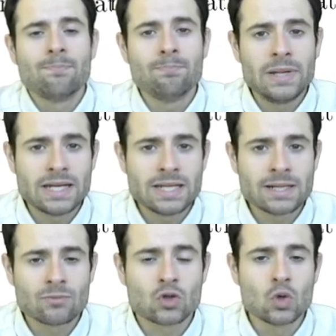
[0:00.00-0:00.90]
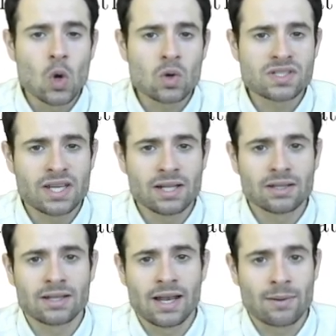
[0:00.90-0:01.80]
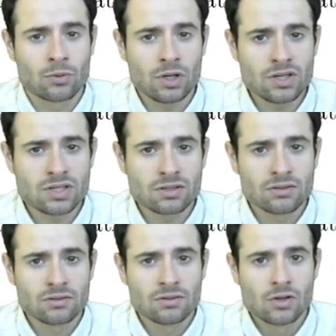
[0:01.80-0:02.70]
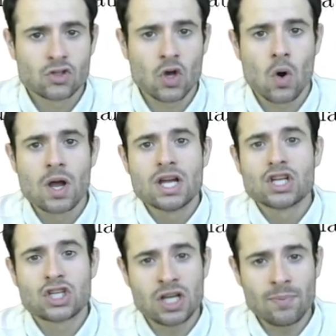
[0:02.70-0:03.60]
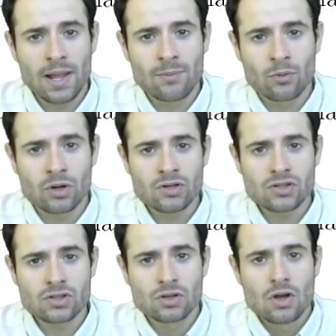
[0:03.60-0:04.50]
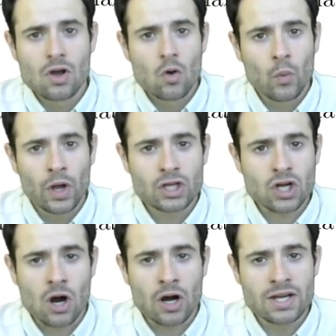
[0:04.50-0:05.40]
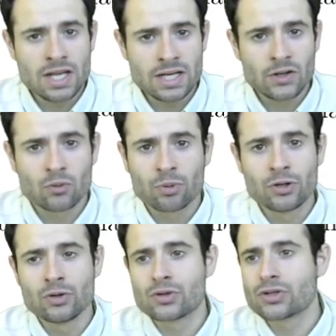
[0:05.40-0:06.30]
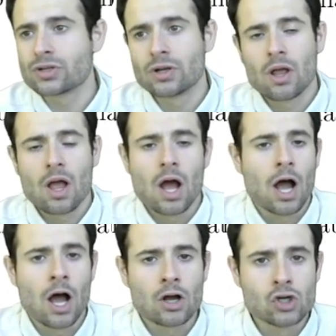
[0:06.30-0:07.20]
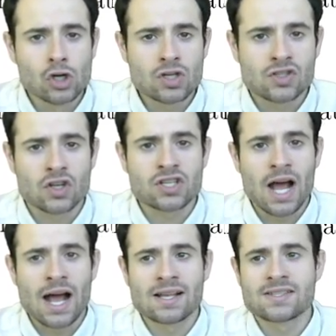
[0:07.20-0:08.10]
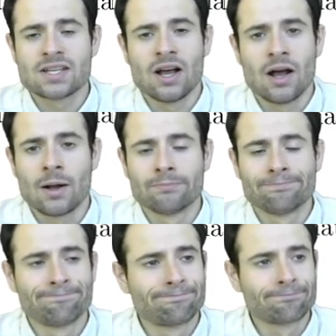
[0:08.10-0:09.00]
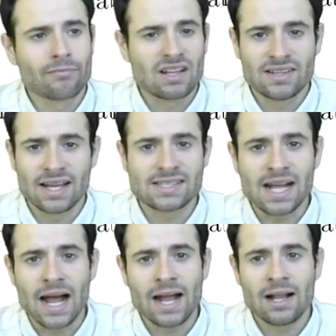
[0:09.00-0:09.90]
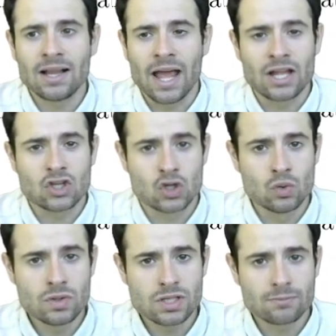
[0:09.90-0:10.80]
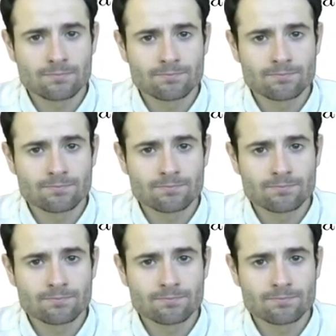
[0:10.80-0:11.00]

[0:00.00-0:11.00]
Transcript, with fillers: medium to low skilled laborers, so cheap laborers, which are needed to produce uh, goods such as um, textile and shoes.